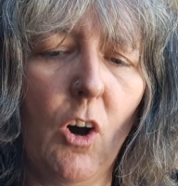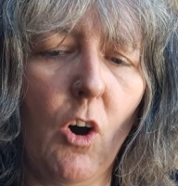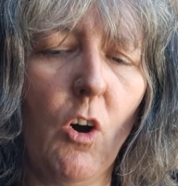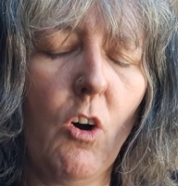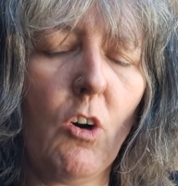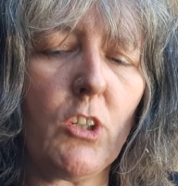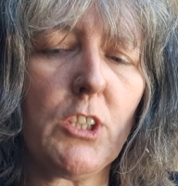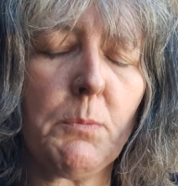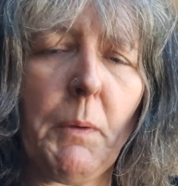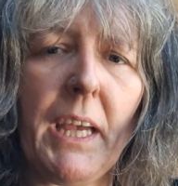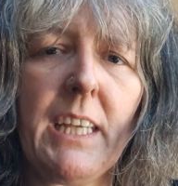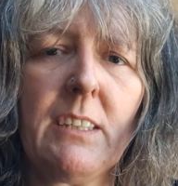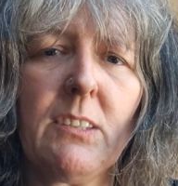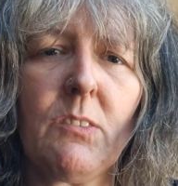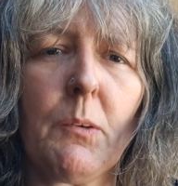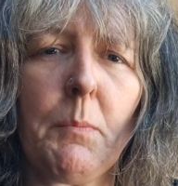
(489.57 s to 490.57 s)
or
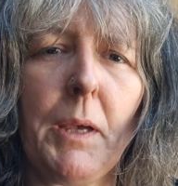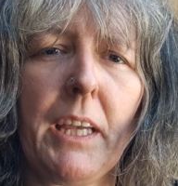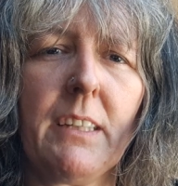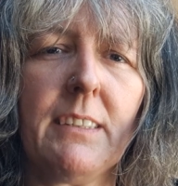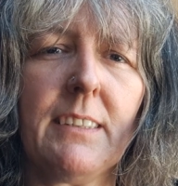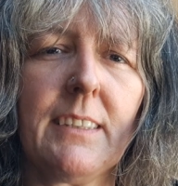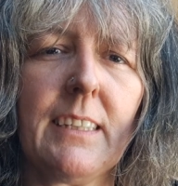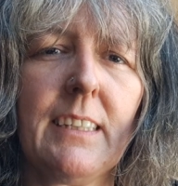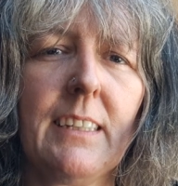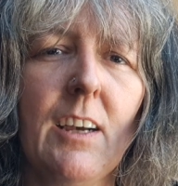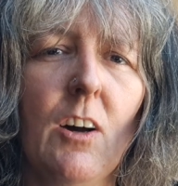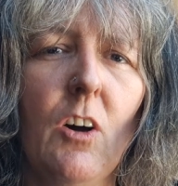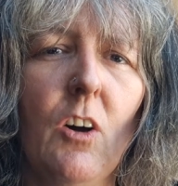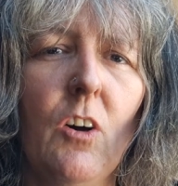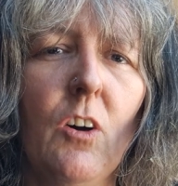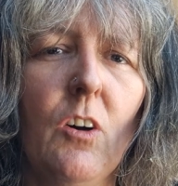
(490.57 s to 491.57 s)
space for painting,
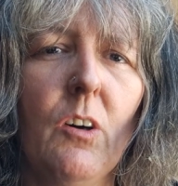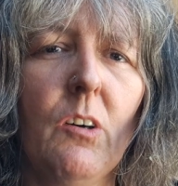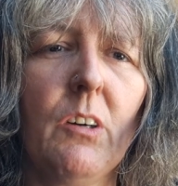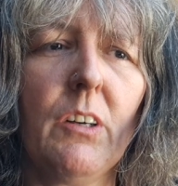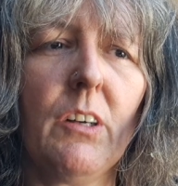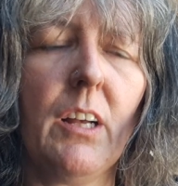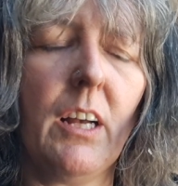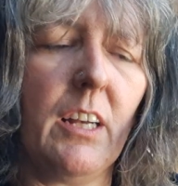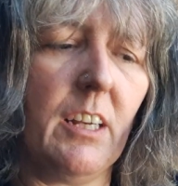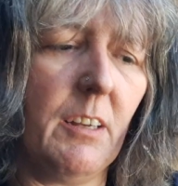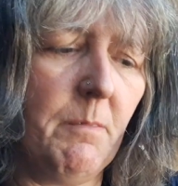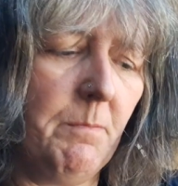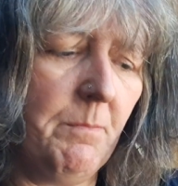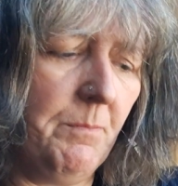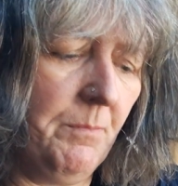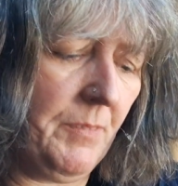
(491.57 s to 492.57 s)
or
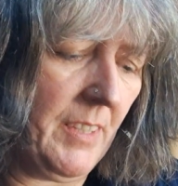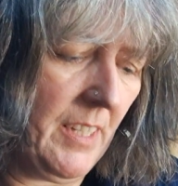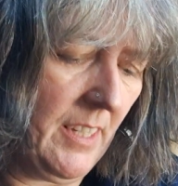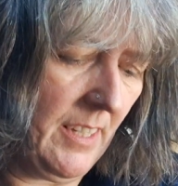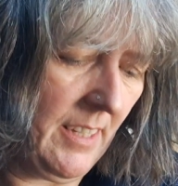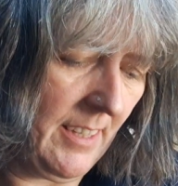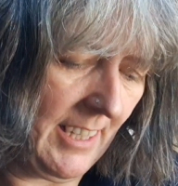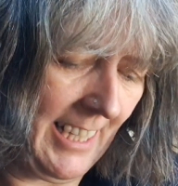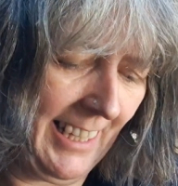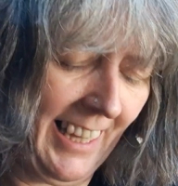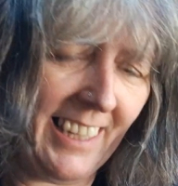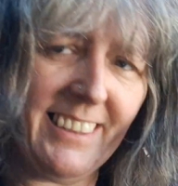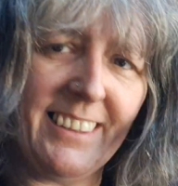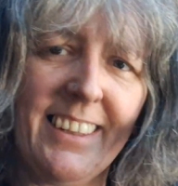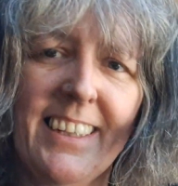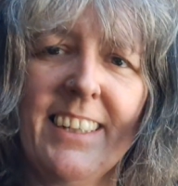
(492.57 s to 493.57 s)
the
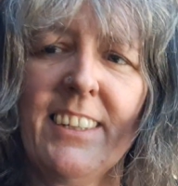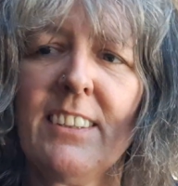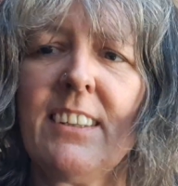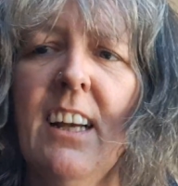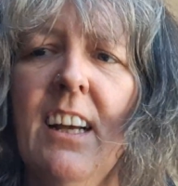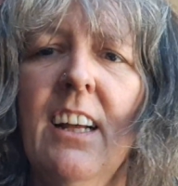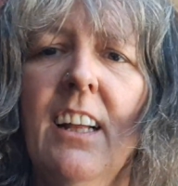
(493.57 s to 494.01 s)
cleanliness.